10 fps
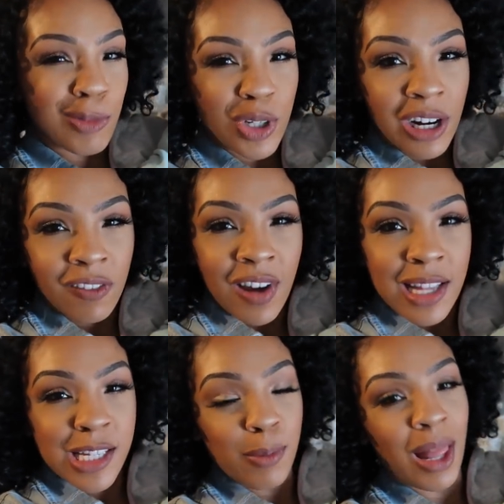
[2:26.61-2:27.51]
I'm trying to
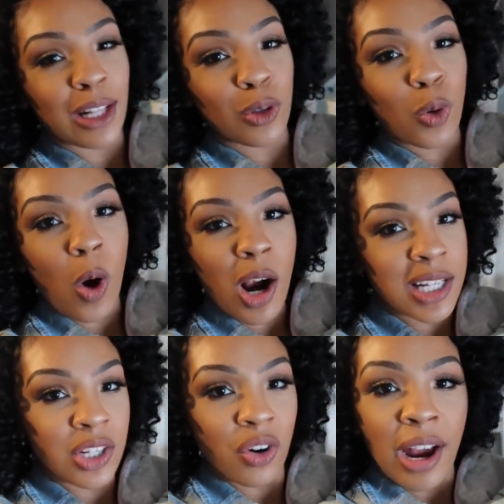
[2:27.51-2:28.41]
find some like little
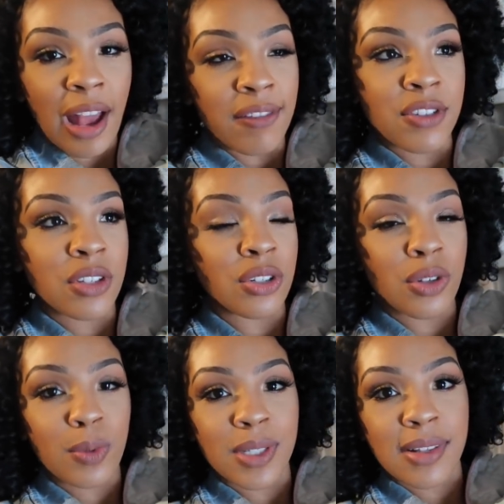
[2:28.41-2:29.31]
arts and crafts to
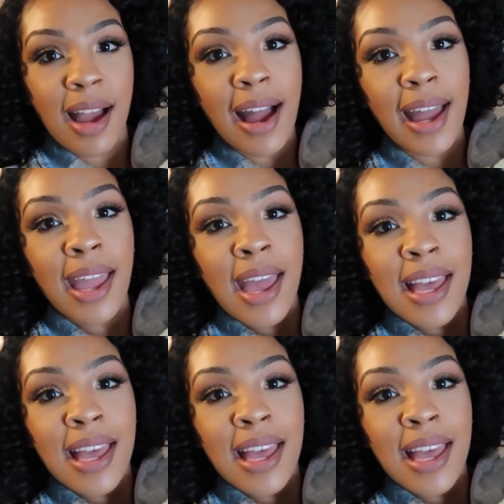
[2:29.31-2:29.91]
do with Sky,